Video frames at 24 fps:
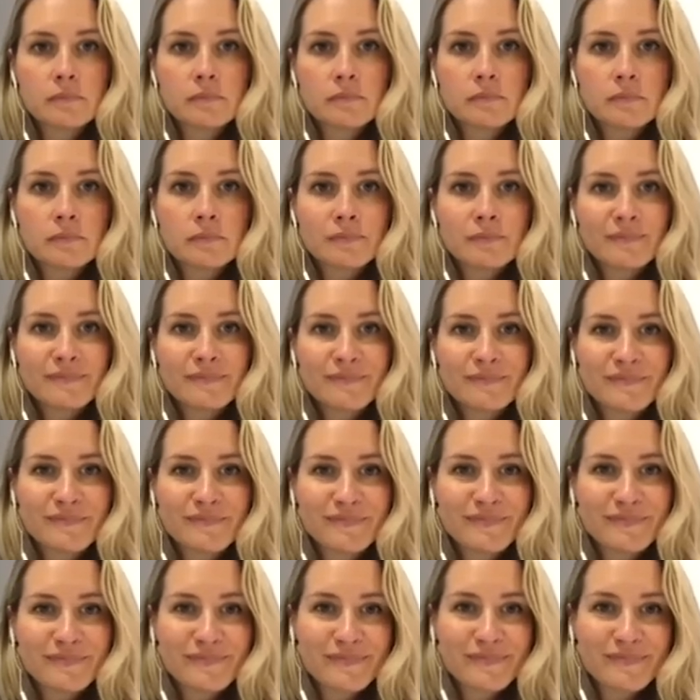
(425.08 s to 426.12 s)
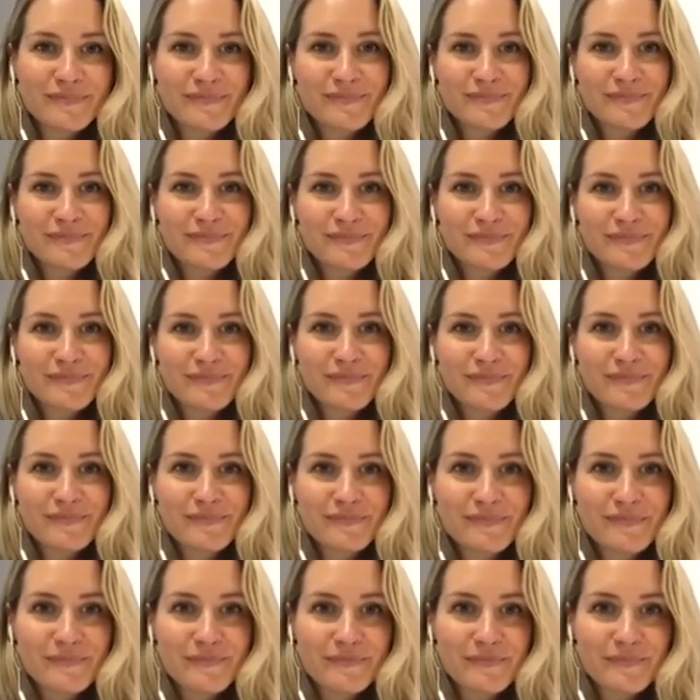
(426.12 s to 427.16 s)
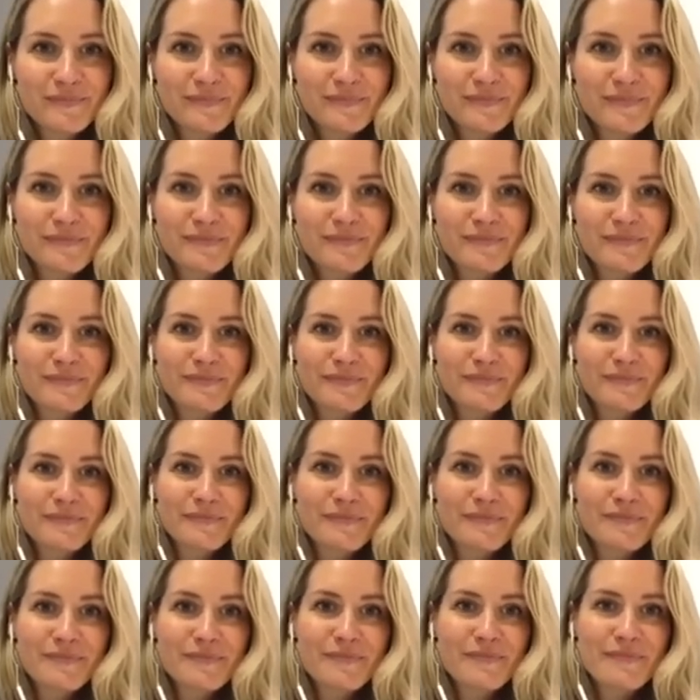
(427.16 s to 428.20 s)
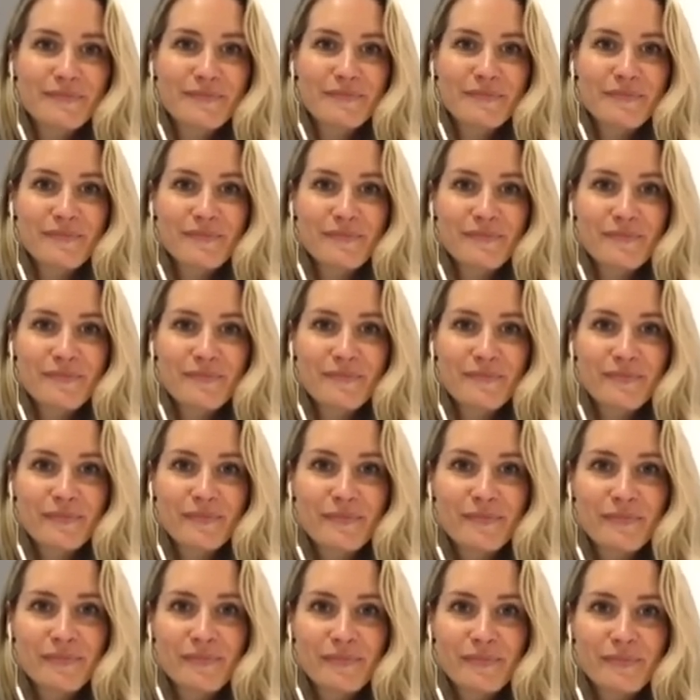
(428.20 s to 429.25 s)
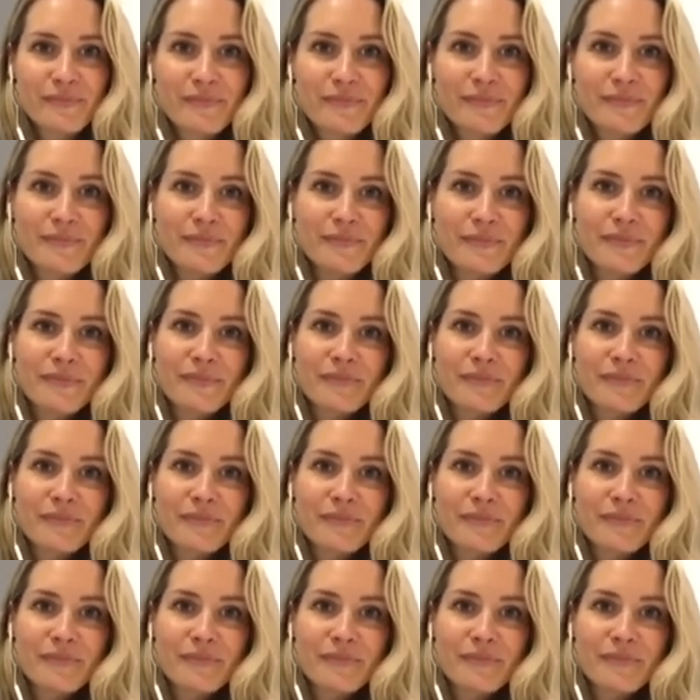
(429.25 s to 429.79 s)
This person isn't speaking.